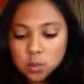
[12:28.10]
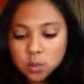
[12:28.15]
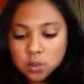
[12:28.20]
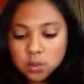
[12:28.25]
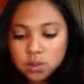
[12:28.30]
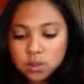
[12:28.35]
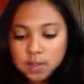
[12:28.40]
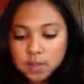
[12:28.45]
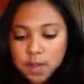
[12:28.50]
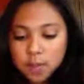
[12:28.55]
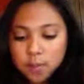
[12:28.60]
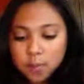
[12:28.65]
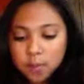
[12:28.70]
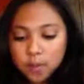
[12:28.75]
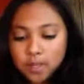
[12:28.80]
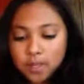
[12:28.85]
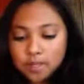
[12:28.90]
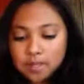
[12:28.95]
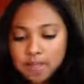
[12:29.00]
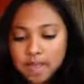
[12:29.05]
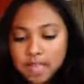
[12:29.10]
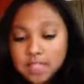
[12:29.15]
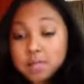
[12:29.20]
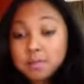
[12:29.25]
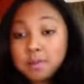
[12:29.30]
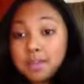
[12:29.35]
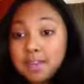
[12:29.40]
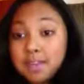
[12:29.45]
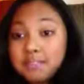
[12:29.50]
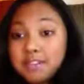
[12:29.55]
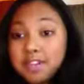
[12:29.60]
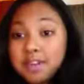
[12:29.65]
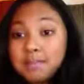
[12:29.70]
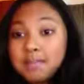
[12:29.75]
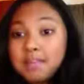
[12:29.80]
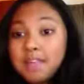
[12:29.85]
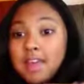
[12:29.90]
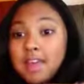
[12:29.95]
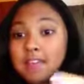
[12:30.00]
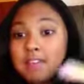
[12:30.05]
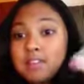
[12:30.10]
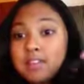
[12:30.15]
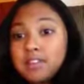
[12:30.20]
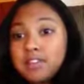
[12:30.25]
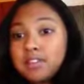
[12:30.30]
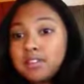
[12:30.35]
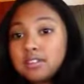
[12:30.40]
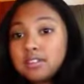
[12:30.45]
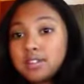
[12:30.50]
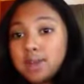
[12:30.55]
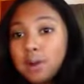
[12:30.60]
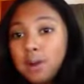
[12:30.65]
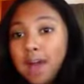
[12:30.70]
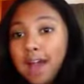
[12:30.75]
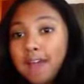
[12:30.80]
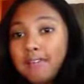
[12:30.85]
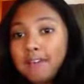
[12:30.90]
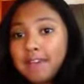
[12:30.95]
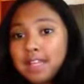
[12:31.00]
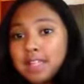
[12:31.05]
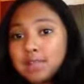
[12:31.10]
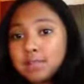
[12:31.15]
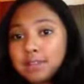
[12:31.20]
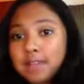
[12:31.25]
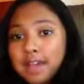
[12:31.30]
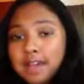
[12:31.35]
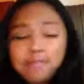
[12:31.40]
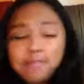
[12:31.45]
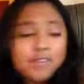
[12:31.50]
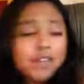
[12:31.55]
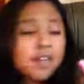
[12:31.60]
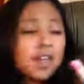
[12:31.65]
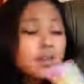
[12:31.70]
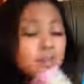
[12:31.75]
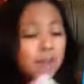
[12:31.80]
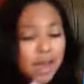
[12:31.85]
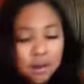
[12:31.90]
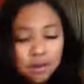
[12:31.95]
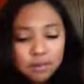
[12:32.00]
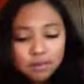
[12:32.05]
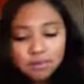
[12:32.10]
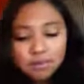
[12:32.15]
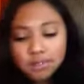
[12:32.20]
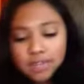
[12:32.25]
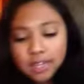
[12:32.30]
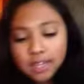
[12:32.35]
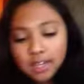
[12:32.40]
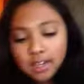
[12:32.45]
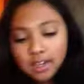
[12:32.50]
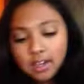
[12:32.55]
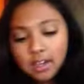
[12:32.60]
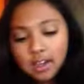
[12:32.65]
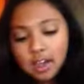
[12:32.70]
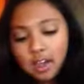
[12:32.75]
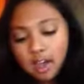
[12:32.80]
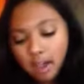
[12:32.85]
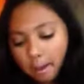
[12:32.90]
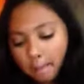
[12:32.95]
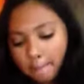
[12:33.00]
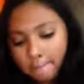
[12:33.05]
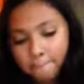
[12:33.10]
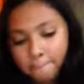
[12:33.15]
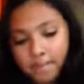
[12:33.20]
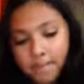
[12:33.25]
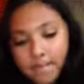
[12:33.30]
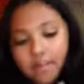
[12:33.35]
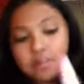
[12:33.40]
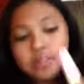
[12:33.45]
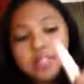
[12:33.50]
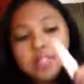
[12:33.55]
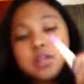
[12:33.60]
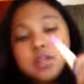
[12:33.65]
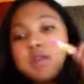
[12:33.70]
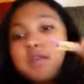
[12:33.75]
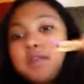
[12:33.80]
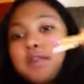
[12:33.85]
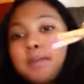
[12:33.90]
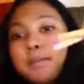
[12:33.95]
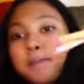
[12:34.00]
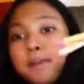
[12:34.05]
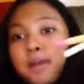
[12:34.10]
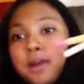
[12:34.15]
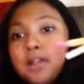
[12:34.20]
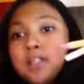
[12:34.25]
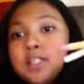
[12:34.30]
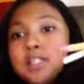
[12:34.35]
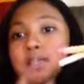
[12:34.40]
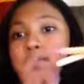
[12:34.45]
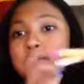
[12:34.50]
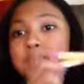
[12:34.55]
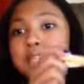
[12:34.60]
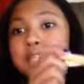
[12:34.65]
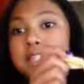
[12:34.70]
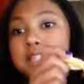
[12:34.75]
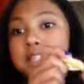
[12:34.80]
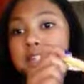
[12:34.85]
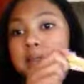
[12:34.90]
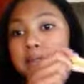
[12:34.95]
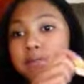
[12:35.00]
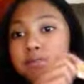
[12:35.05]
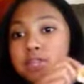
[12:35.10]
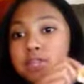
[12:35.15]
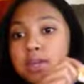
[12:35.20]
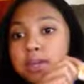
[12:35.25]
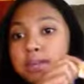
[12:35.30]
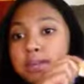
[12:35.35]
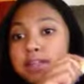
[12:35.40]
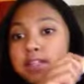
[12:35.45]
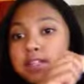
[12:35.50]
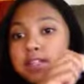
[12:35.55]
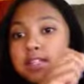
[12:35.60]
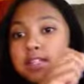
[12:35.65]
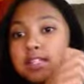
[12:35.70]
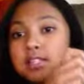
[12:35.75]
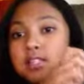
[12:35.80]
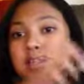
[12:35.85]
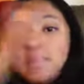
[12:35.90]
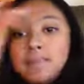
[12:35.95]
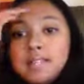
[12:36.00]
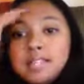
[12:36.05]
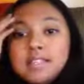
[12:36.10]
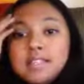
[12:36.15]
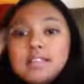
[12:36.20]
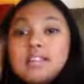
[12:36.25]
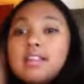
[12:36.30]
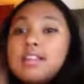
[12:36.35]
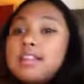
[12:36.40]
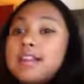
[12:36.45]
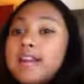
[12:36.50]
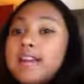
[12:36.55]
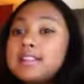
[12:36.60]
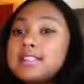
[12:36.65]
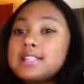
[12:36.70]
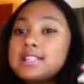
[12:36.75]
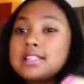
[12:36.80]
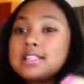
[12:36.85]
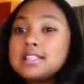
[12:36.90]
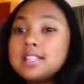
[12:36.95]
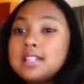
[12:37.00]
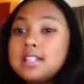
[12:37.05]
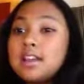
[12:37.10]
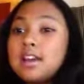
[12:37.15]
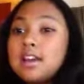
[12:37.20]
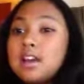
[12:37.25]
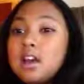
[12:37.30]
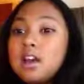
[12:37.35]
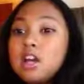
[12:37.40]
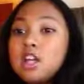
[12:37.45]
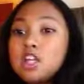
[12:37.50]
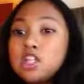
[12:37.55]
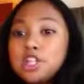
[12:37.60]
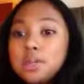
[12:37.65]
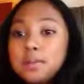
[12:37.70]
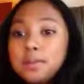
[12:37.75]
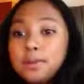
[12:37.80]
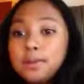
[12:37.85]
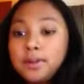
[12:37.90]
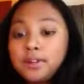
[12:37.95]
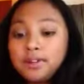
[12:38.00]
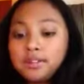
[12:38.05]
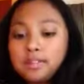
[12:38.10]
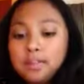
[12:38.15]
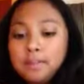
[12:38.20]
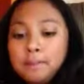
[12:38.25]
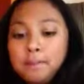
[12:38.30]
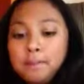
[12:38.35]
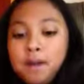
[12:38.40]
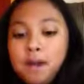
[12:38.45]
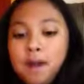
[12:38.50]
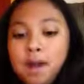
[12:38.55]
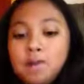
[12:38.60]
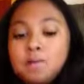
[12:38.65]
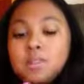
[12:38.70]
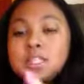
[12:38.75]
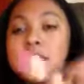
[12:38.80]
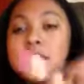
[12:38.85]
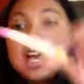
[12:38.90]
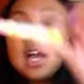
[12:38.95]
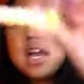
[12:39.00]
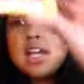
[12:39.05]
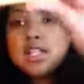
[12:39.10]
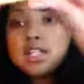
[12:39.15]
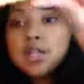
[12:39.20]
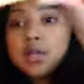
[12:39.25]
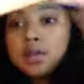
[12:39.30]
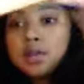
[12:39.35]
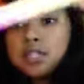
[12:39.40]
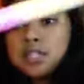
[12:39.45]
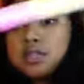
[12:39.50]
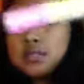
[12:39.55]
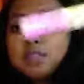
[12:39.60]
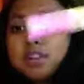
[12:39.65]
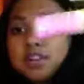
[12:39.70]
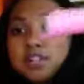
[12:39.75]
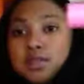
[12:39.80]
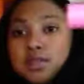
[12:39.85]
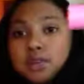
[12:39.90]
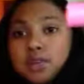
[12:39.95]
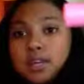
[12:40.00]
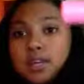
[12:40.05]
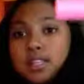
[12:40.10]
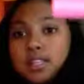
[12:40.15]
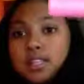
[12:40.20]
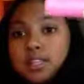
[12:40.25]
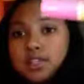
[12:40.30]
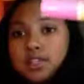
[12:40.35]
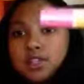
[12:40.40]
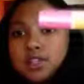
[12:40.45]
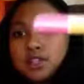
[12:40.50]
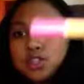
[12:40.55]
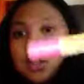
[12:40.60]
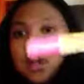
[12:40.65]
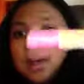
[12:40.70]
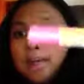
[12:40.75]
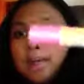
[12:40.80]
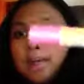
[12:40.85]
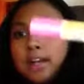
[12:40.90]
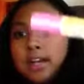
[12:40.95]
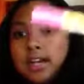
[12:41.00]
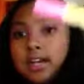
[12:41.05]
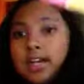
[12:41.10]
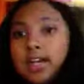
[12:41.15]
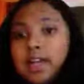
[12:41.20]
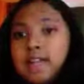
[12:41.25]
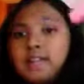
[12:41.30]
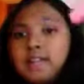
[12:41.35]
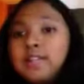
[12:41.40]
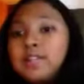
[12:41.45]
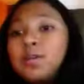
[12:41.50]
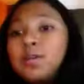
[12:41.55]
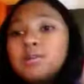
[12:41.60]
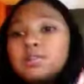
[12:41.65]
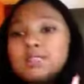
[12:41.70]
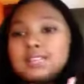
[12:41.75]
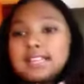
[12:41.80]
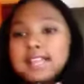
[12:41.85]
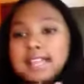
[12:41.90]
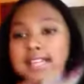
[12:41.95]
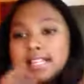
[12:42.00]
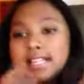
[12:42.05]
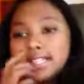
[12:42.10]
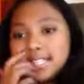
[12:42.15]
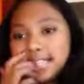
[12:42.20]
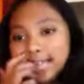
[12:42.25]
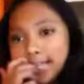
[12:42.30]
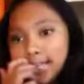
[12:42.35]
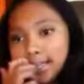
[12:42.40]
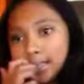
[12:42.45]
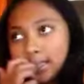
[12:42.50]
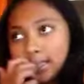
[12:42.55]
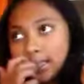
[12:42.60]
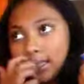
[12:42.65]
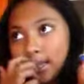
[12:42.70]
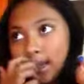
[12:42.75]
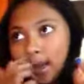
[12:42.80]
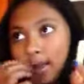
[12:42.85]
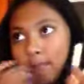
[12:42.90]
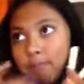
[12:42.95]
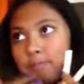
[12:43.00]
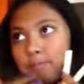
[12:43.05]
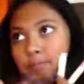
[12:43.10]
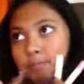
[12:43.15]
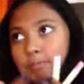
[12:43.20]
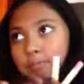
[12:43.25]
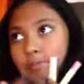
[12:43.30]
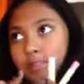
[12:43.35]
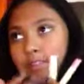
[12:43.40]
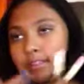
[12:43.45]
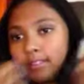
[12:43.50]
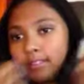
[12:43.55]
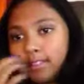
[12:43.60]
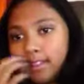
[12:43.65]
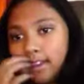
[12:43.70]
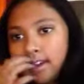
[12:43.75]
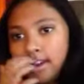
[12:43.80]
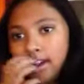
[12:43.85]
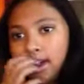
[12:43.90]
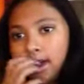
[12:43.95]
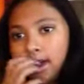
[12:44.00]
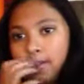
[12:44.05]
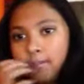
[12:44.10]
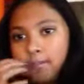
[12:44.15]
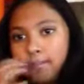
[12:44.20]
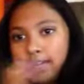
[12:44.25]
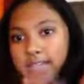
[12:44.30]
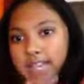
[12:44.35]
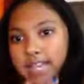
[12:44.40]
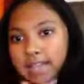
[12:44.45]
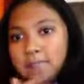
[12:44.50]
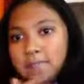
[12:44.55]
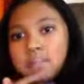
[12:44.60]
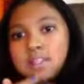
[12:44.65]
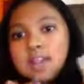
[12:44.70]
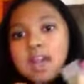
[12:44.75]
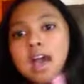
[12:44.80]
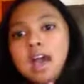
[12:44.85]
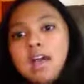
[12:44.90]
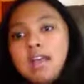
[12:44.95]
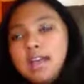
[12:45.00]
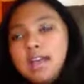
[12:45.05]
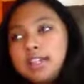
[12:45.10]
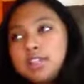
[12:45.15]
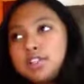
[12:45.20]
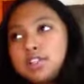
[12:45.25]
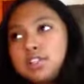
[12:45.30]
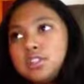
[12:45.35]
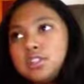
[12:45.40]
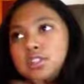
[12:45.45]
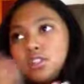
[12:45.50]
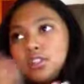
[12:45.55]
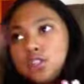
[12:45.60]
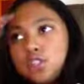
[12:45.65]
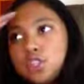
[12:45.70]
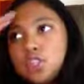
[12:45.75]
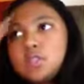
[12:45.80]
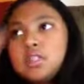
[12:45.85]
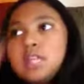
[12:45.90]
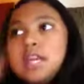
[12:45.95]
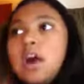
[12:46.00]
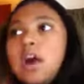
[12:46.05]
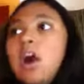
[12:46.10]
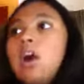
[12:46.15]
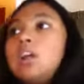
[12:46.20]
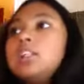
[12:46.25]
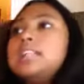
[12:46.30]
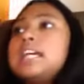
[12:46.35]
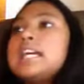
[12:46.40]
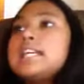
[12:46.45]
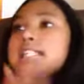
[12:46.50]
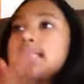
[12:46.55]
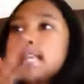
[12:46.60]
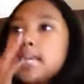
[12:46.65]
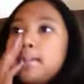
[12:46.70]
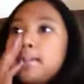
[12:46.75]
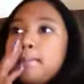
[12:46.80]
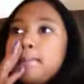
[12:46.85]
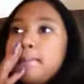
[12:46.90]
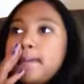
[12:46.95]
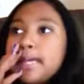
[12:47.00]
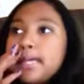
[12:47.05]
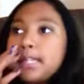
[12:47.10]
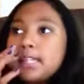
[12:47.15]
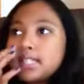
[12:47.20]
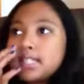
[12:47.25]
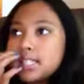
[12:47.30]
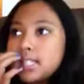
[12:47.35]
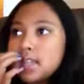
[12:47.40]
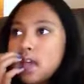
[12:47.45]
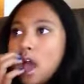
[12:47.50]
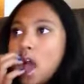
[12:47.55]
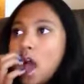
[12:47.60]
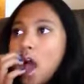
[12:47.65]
some with SPF in them. These don't have SPF in them, I don't think. But these are the Burt's Bees Lip Shimmers. And these are basically like tinted shimmer lip balms. So this first one is in strawberry. And they don't taste like the names. It's just, they all taste like mint.